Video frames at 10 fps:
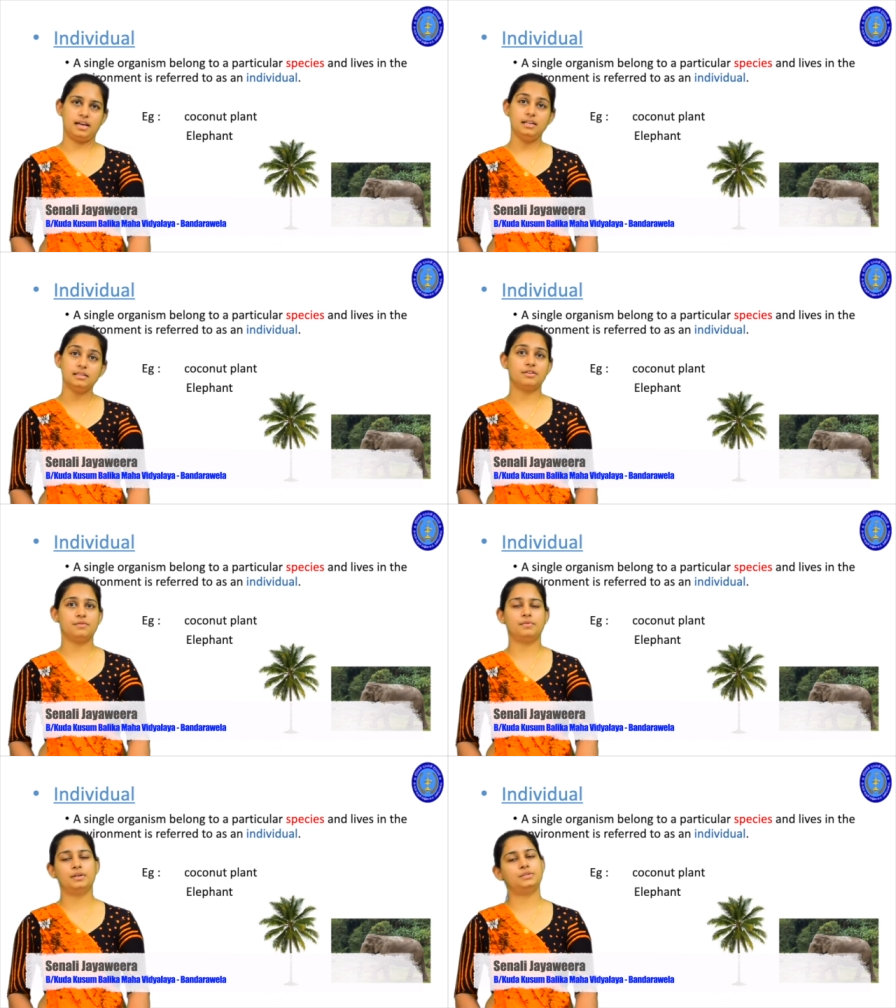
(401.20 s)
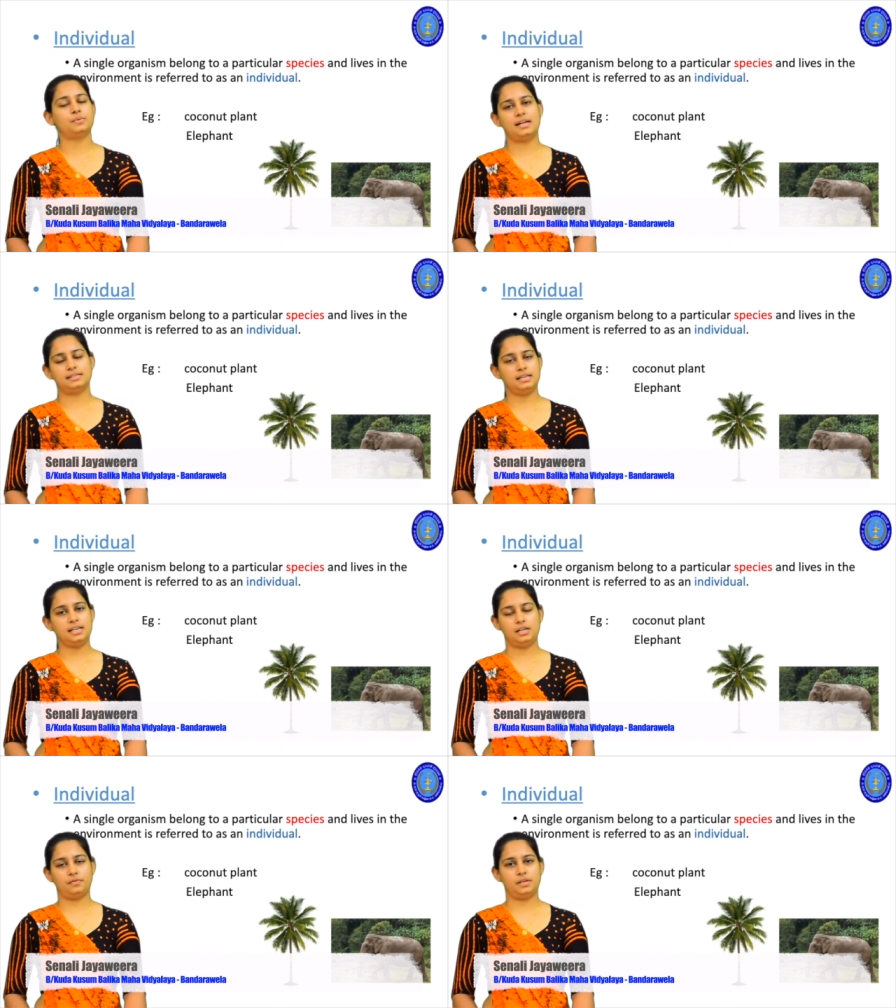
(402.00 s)
is referred to as an
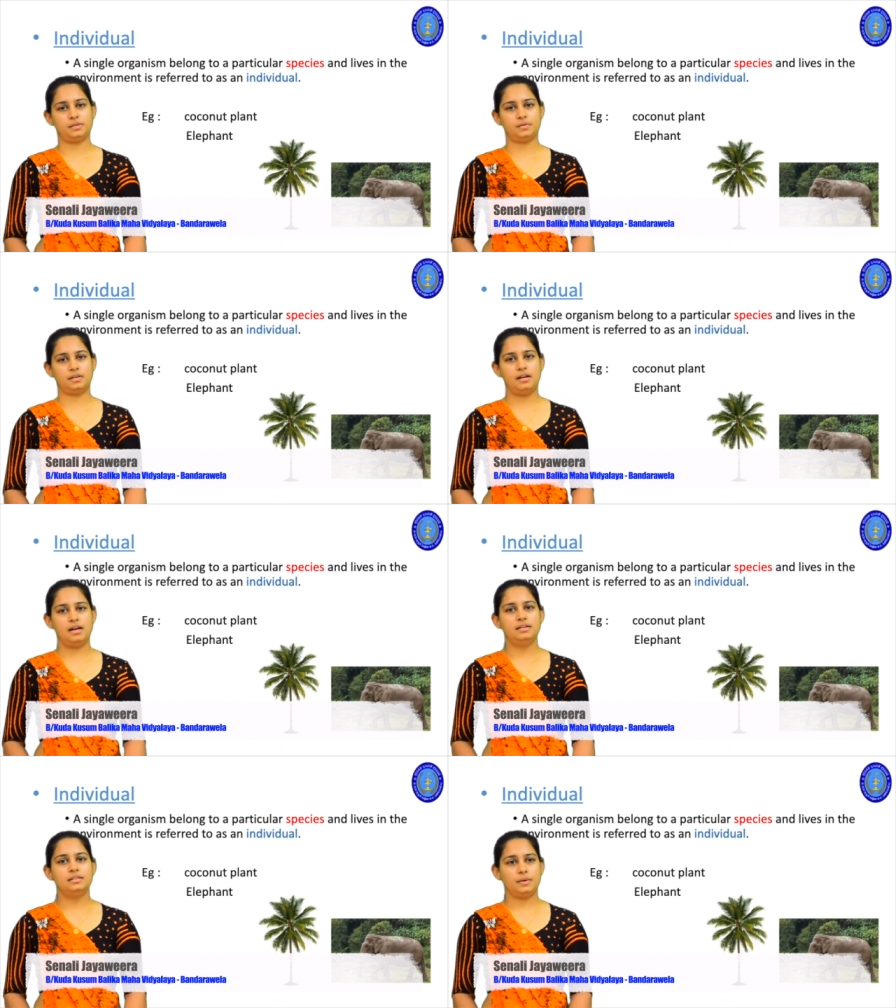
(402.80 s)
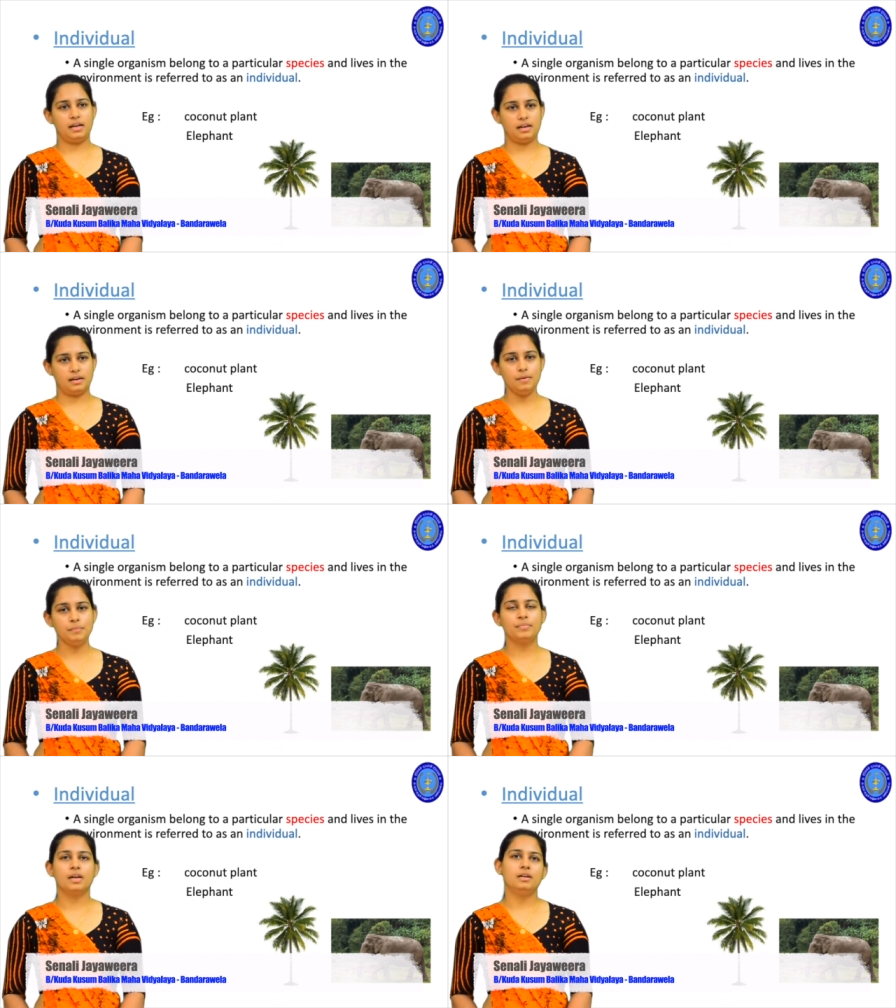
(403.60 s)
individual. So
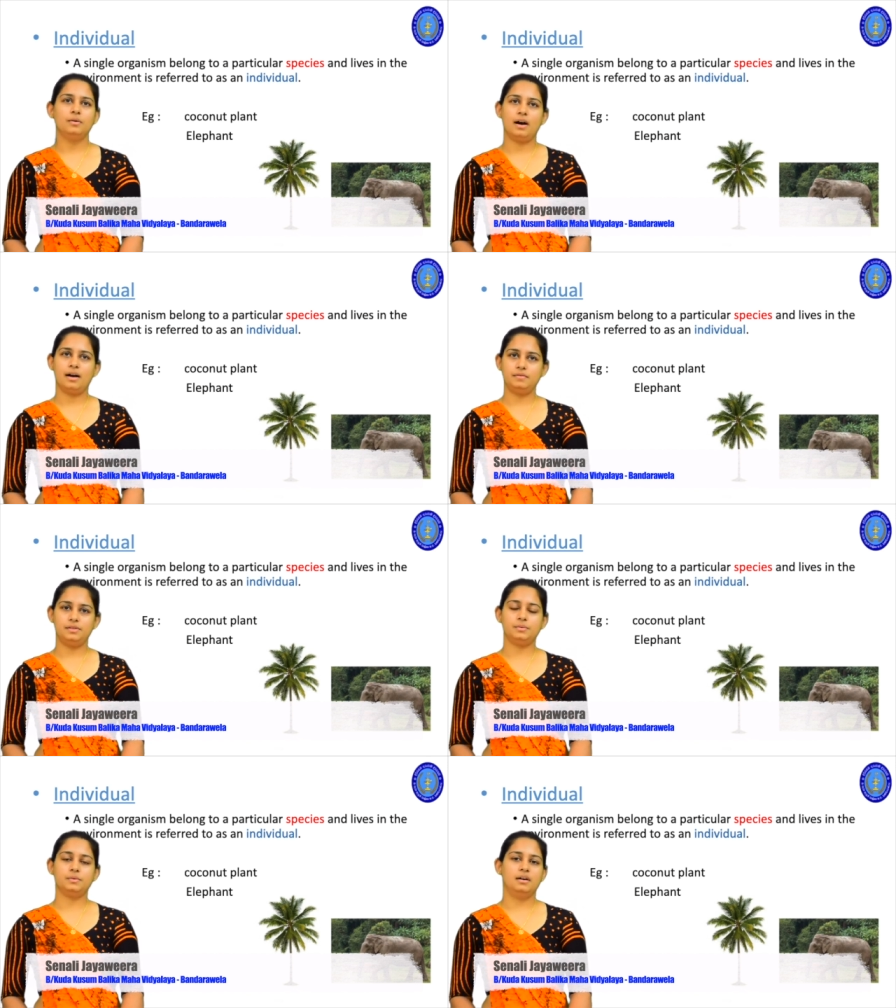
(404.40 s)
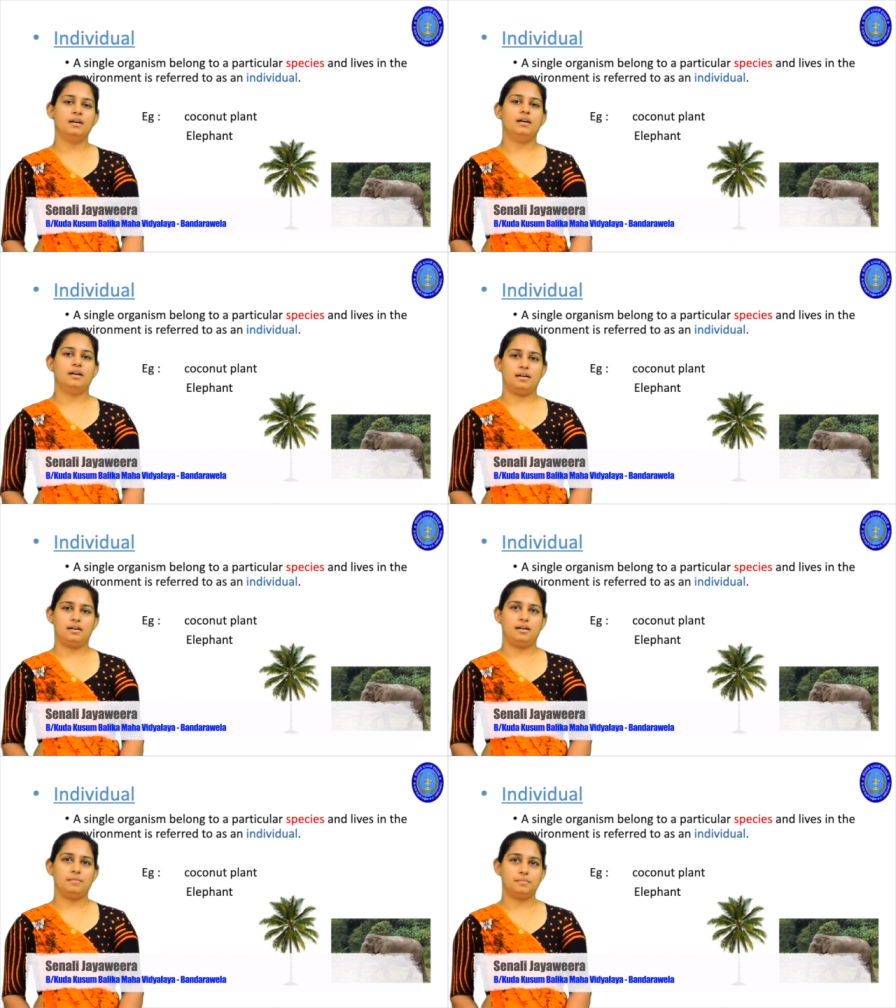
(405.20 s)
here you have to
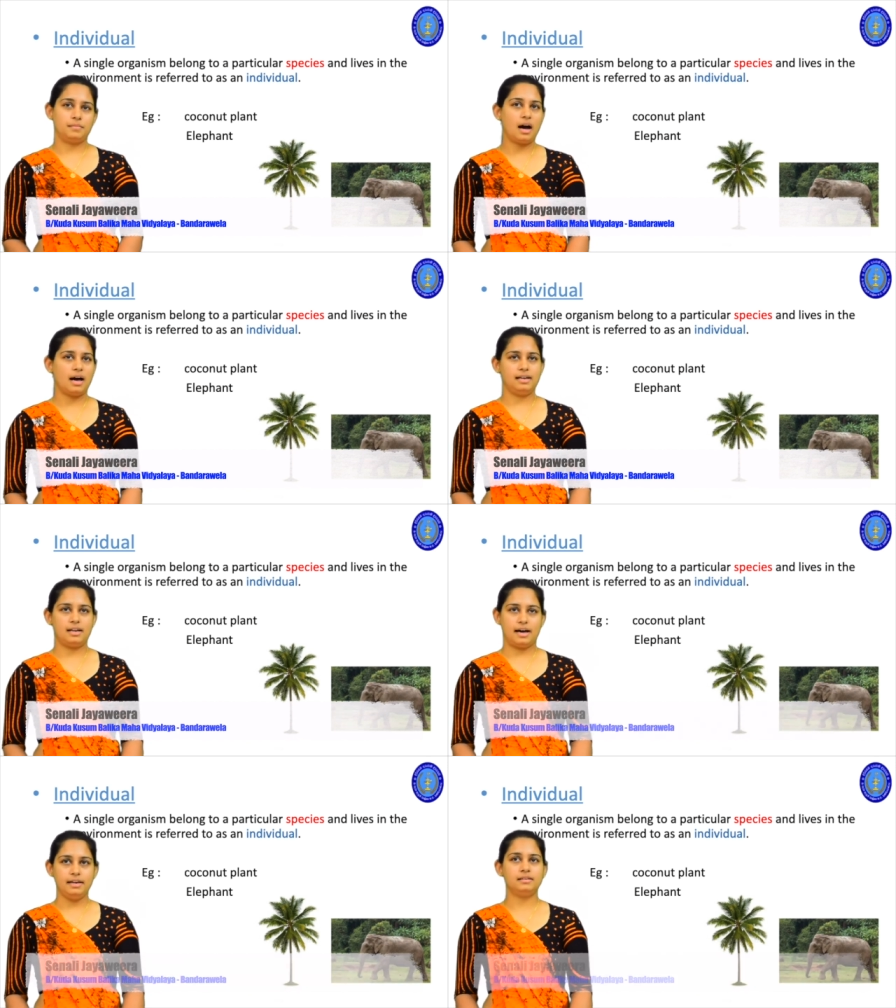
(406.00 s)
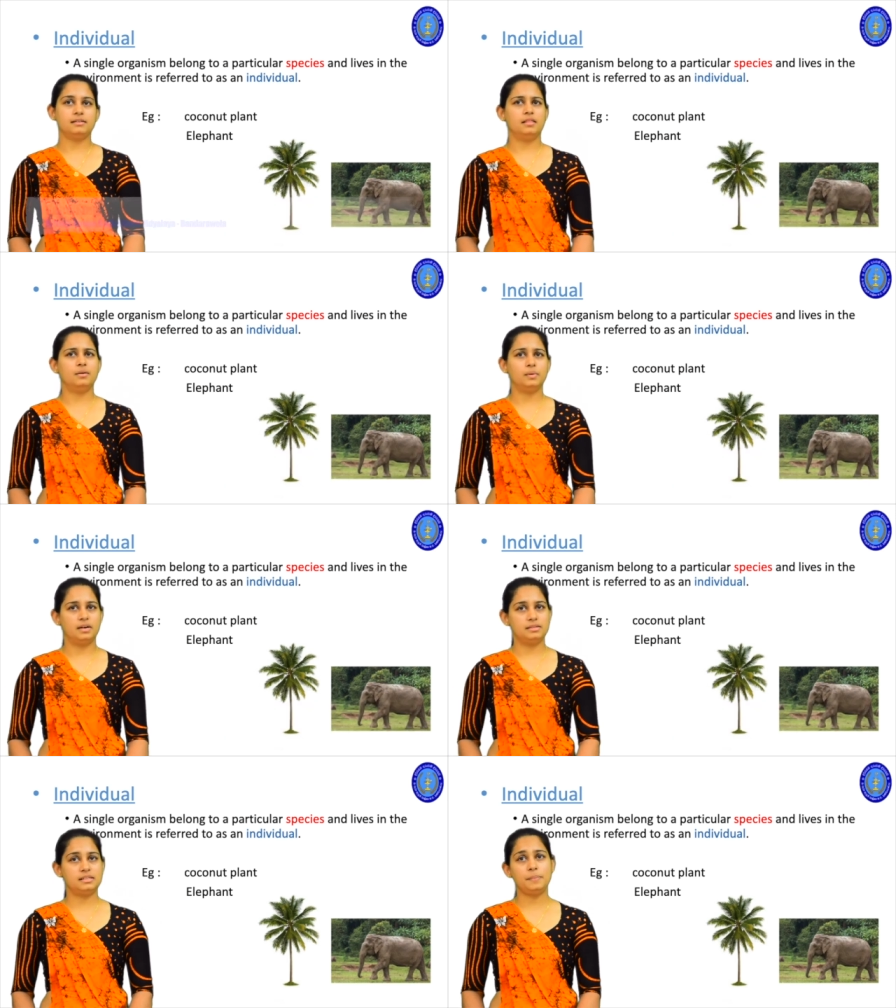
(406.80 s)
uh, highlight the
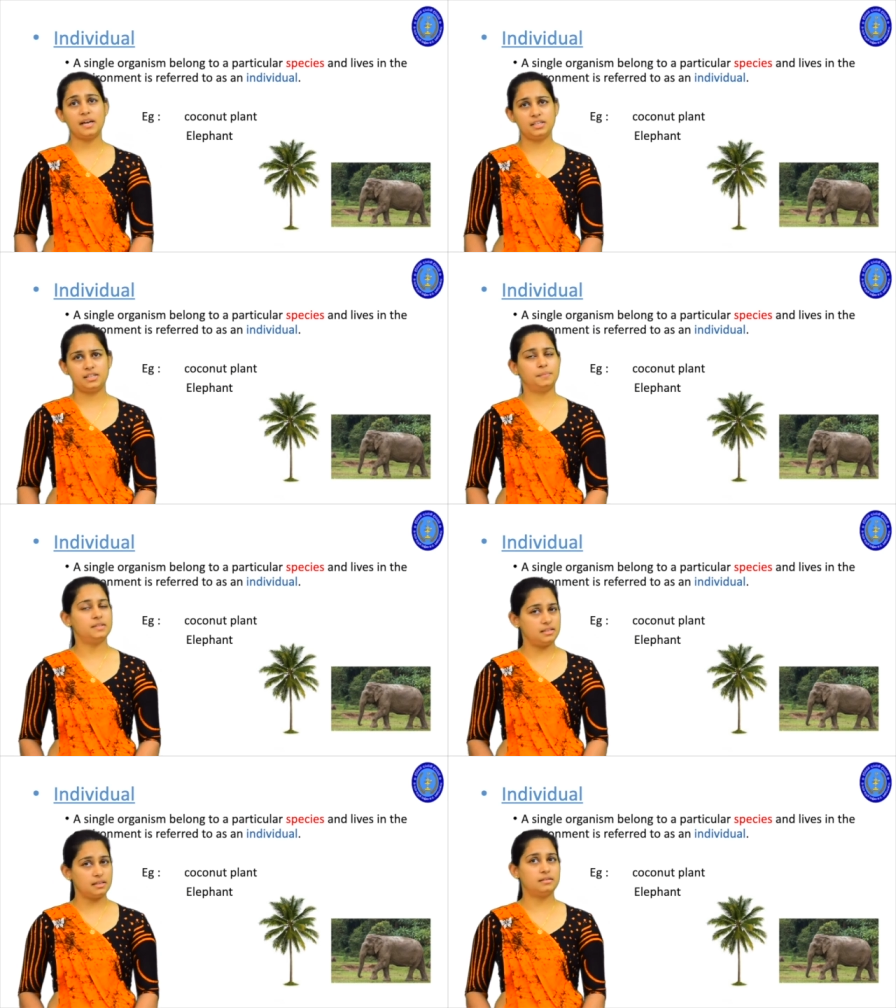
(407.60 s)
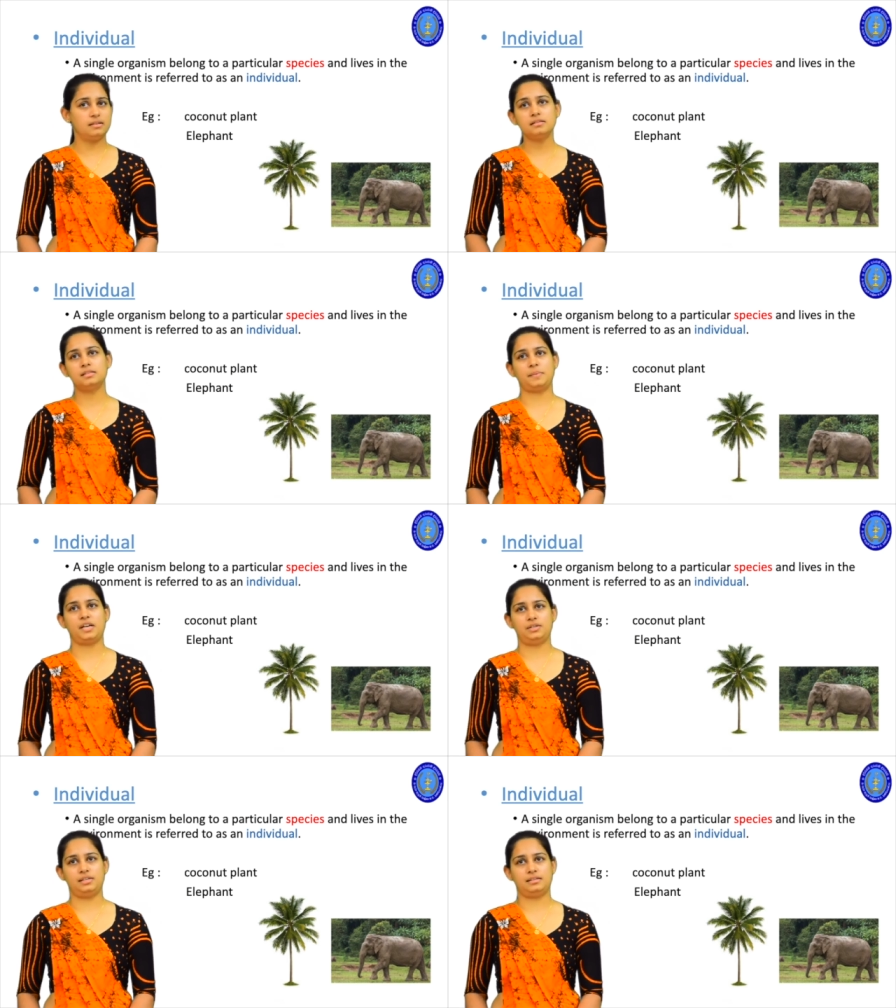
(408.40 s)
word species, particular
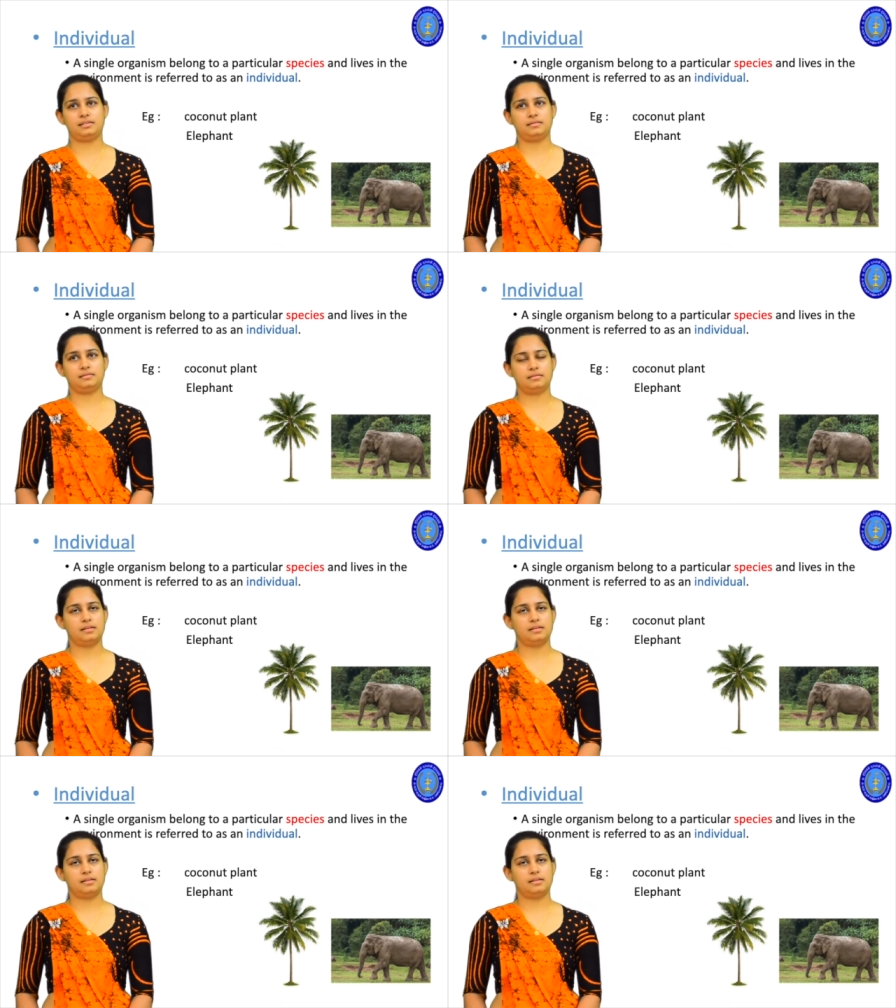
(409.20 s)
species